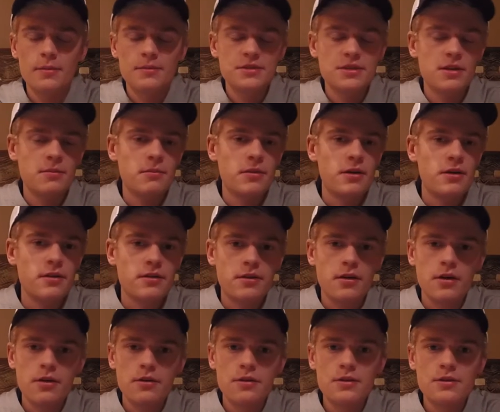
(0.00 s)
Some better than
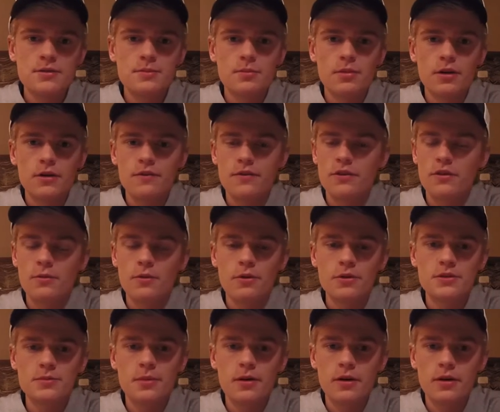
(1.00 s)
others, but for the most